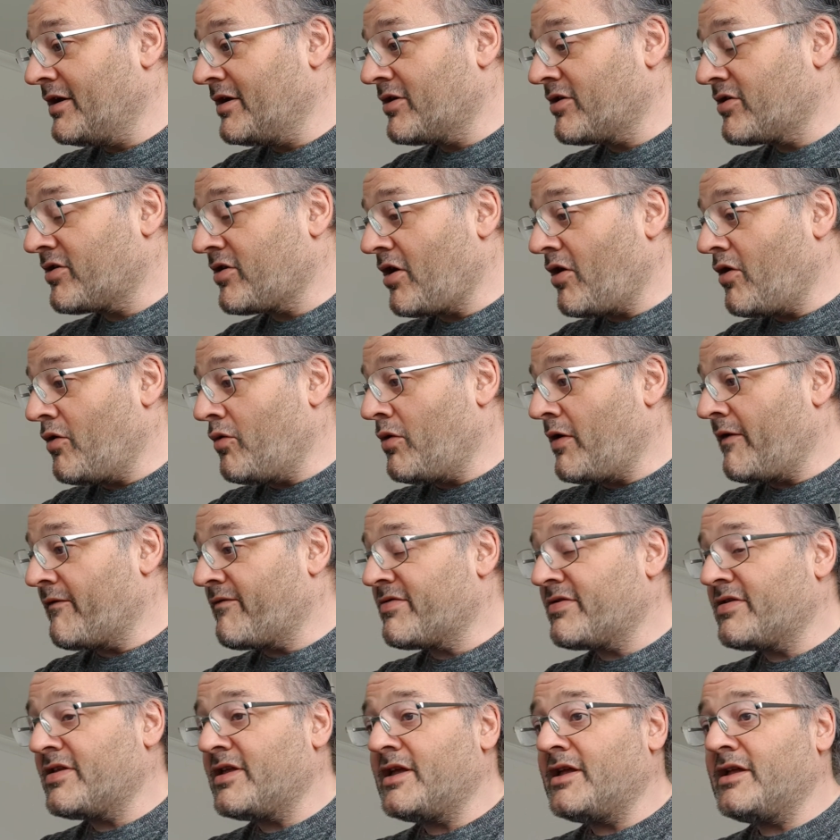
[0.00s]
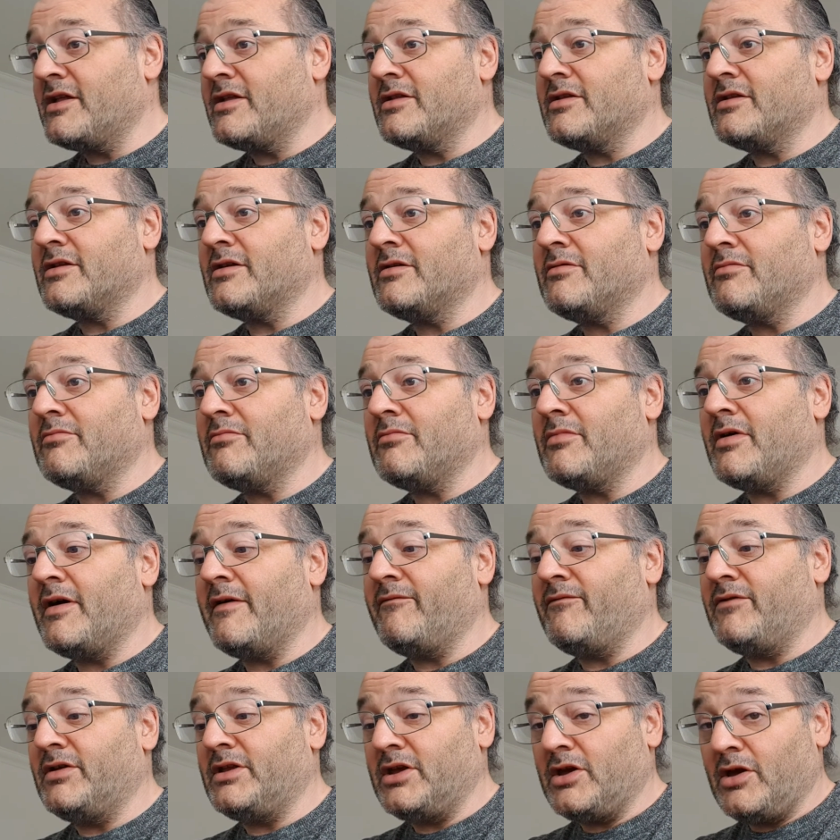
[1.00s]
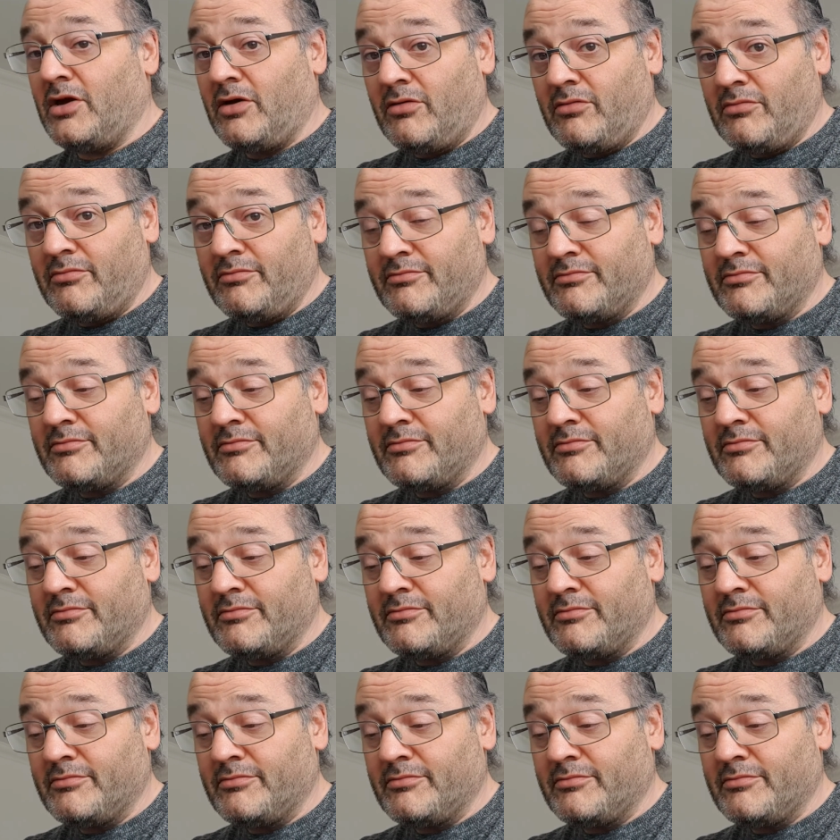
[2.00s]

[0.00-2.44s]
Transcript: So I've seen my video,